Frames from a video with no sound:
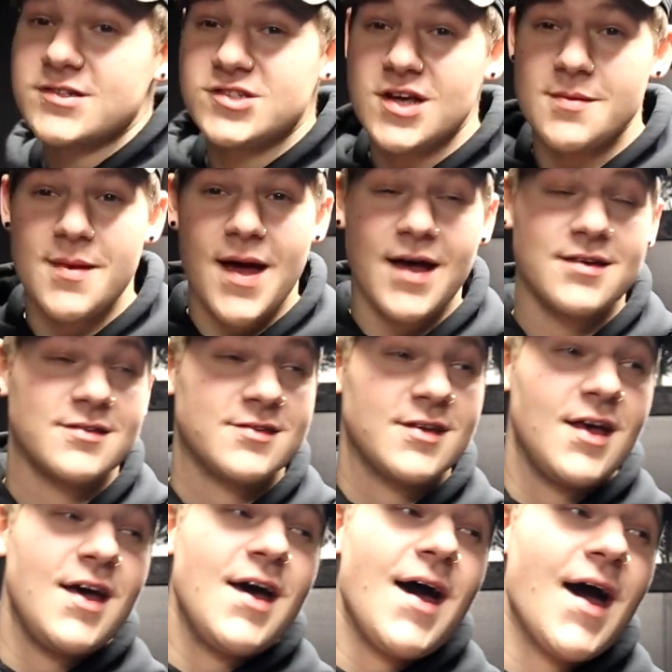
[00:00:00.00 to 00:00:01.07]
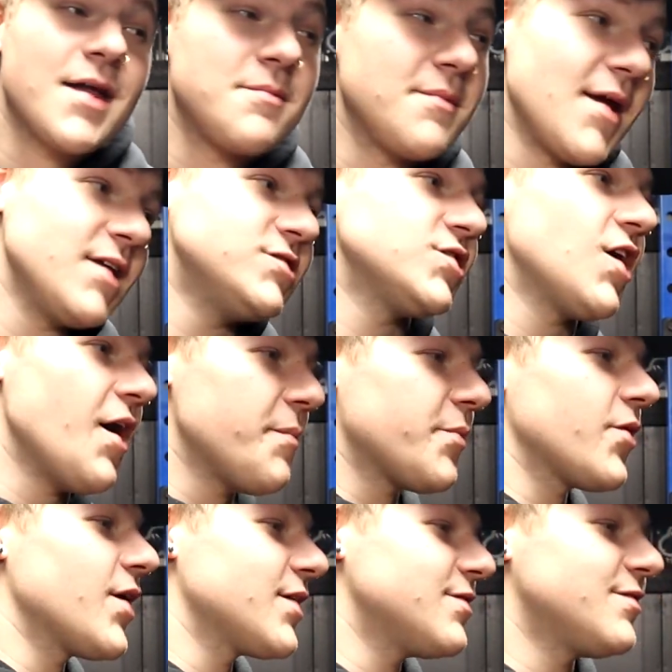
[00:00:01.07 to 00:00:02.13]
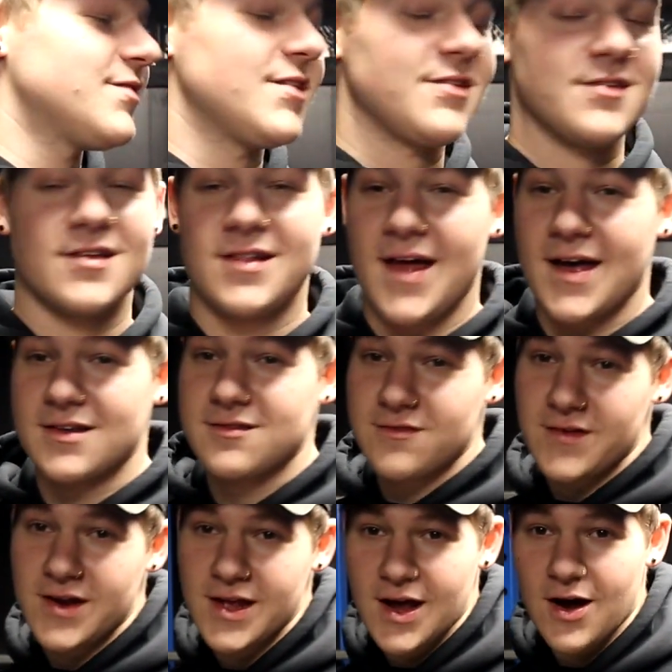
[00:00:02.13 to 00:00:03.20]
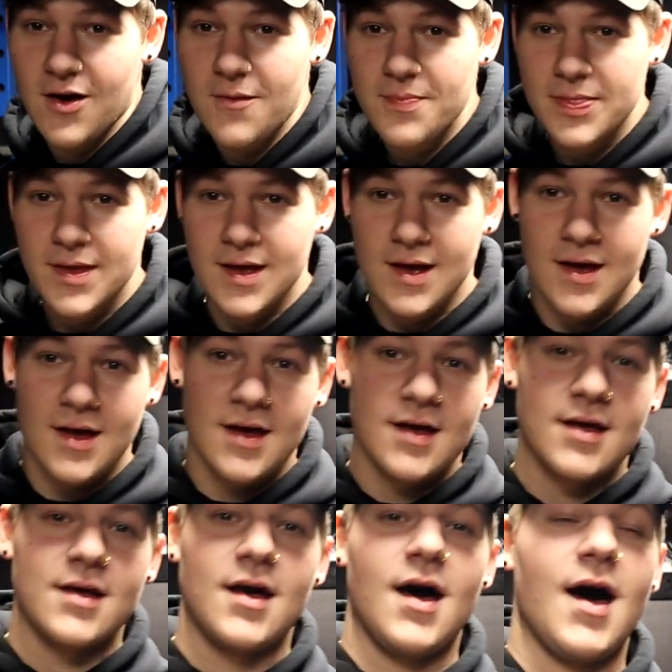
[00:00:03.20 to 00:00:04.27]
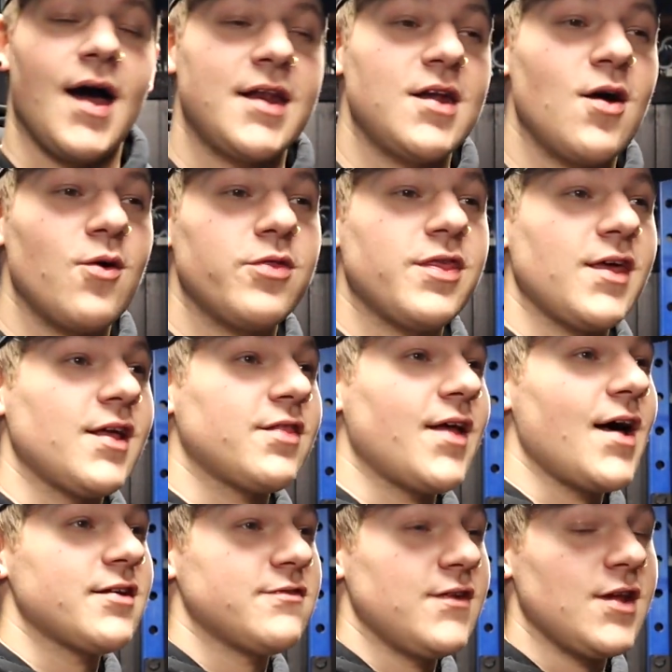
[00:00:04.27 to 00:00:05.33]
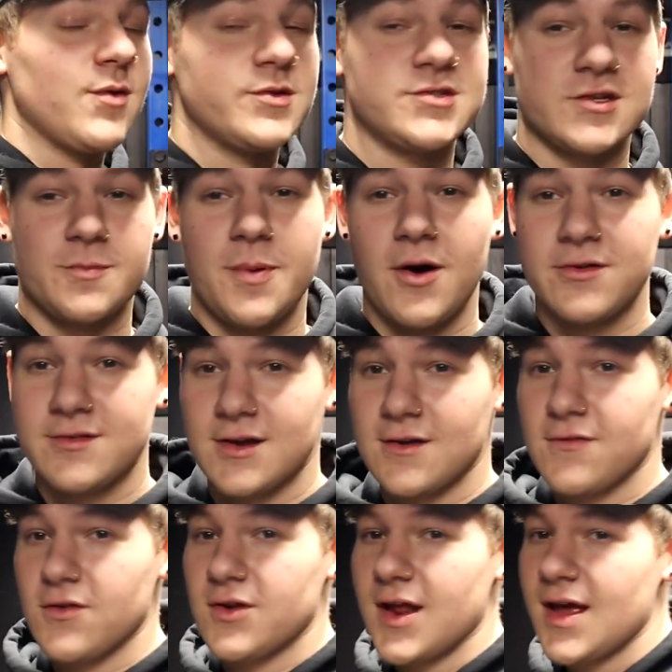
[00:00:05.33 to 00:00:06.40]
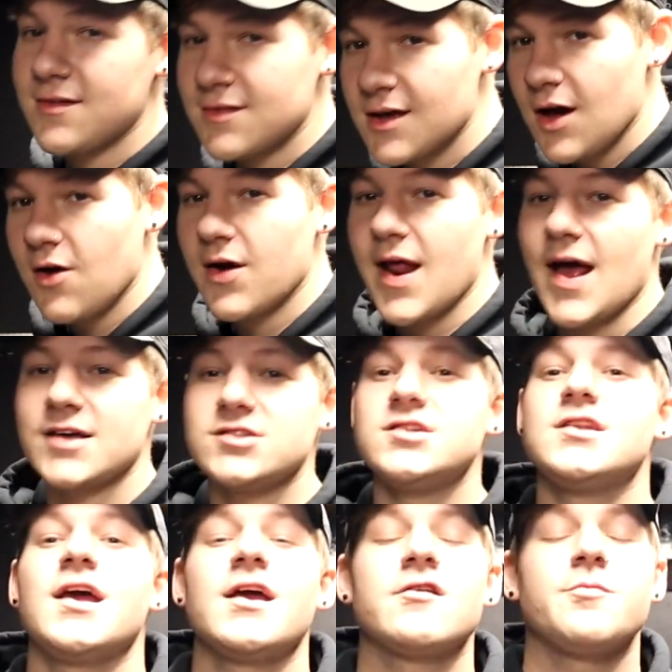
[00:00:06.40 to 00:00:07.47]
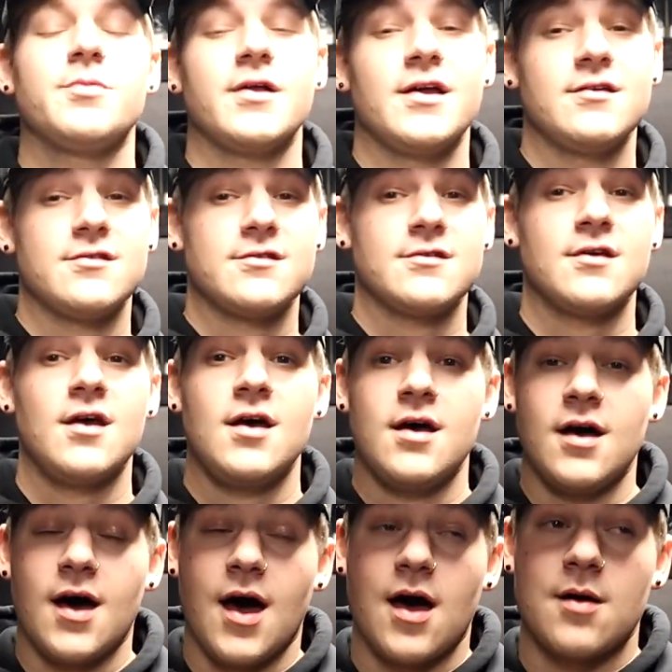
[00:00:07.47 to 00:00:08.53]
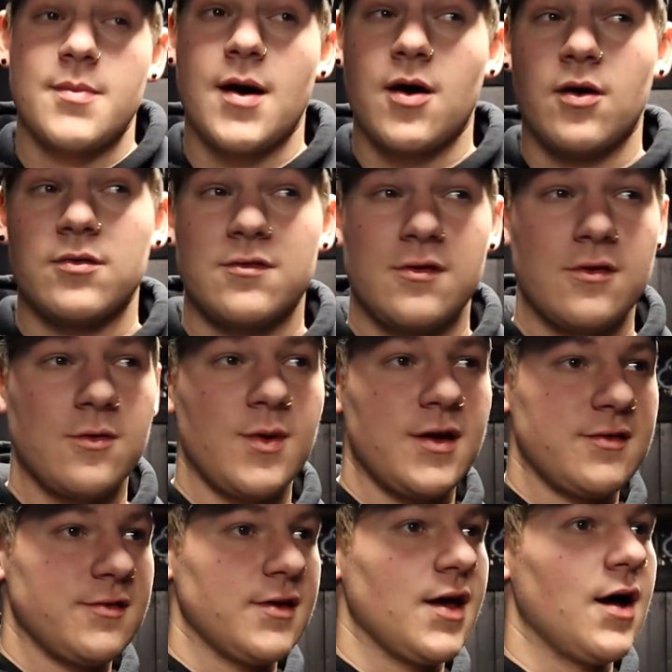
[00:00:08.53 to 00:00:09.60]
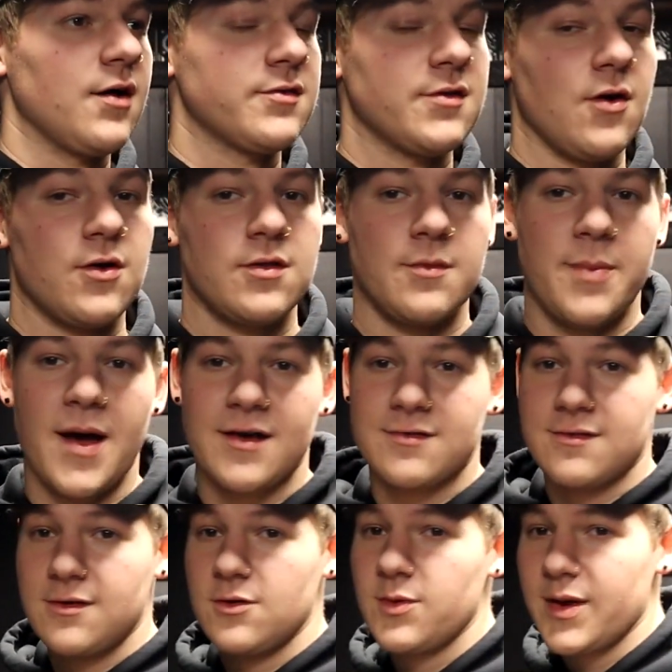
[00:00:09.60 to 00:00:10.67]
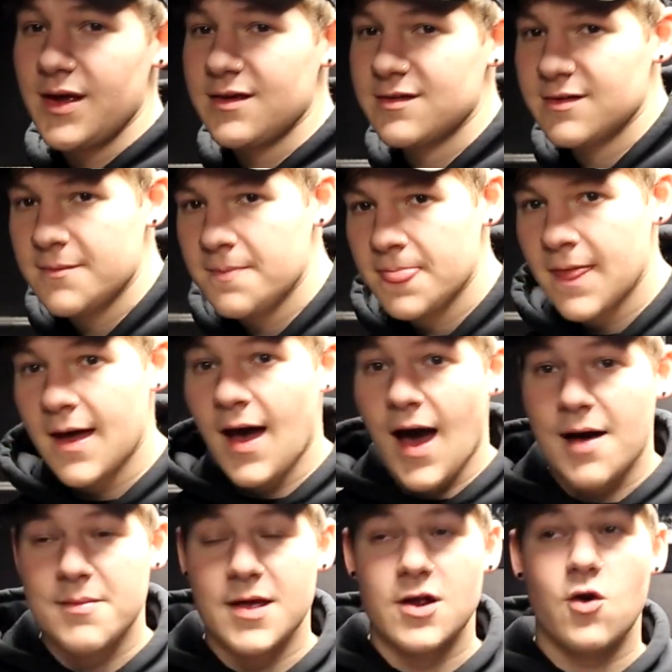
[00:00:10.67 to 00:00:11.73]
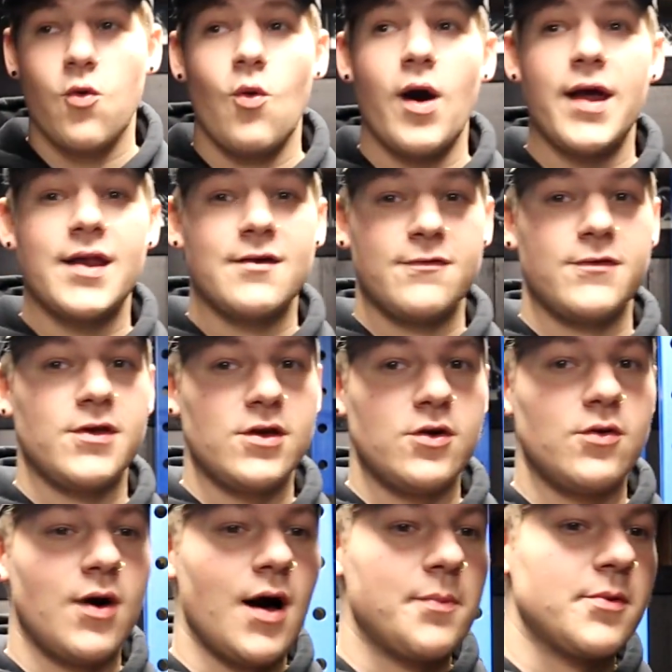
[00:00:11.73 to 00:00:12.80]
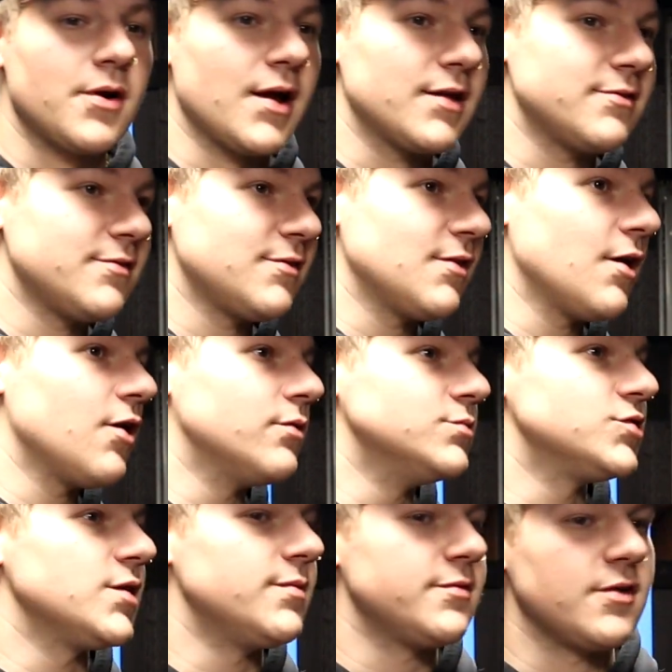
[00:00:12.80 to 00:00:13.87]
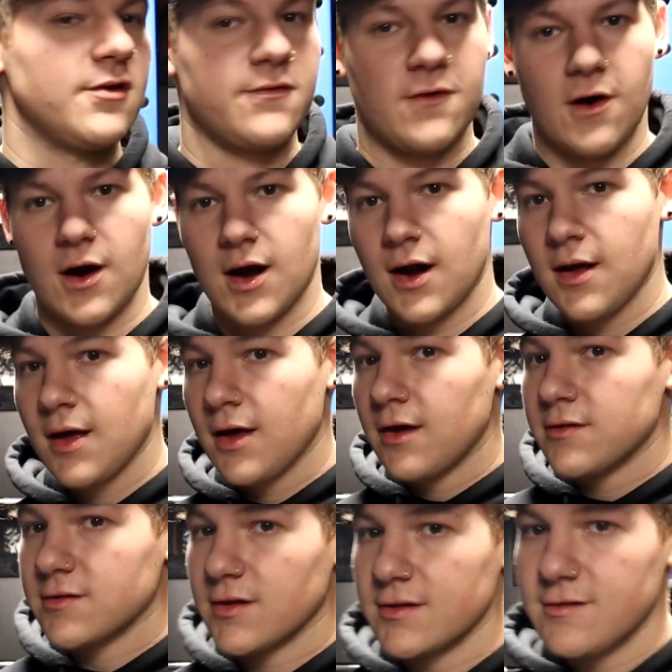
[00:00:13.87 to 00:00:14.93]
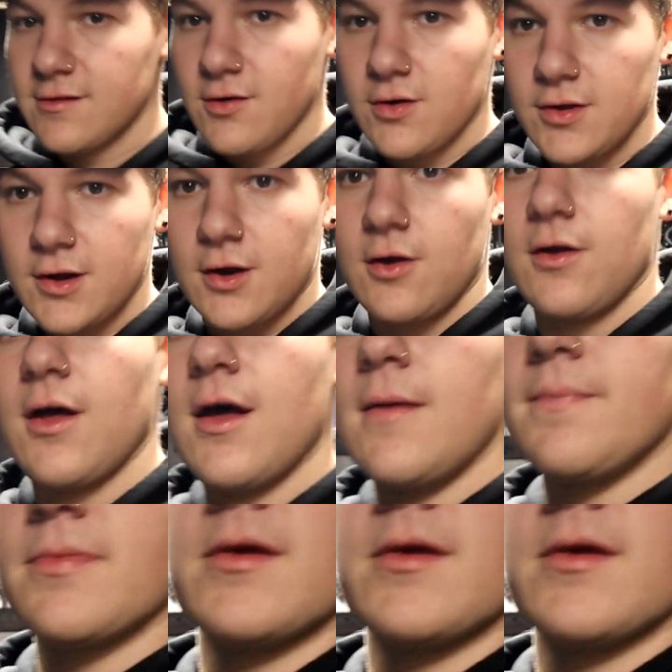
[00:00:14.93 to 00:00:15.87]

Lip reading: gym has had major upgrades since the last video. I know the last video was just posted a few days ago. It actually takes place about 2 weeks ago. So in the past 2 weeks, I made quite a few upgrades to the home gym so far. So let's do a little